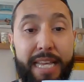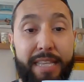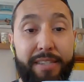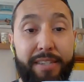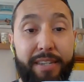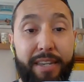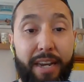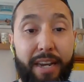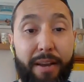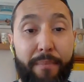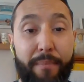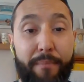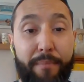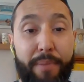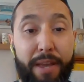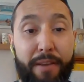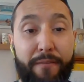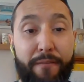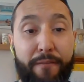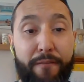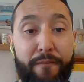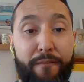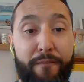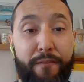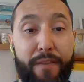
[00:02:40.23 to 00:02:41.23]
It's got a
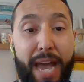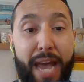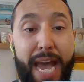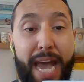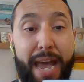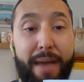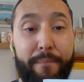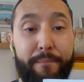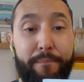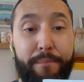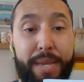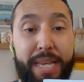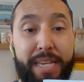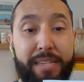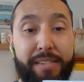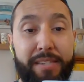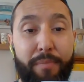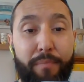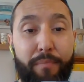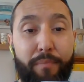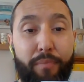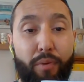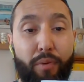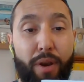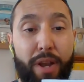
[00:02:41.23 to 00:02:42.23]
big fat piece
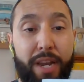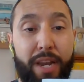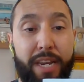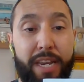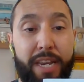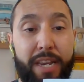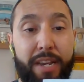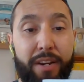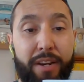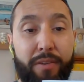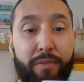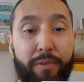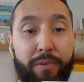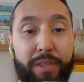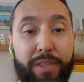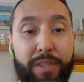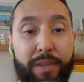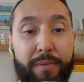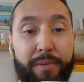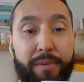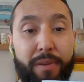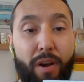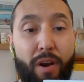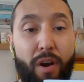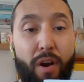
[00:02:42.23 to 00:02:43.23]
of bread here with
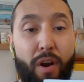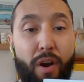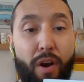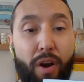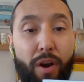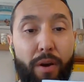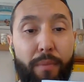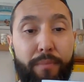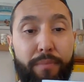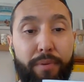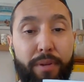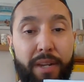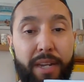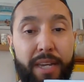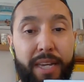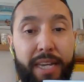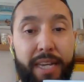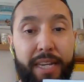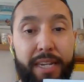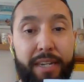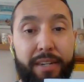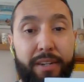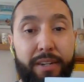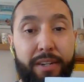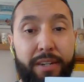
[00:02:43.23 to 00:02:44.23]
the R
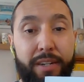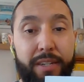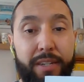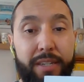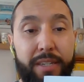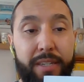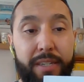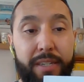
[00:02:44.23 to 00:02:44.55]
blend.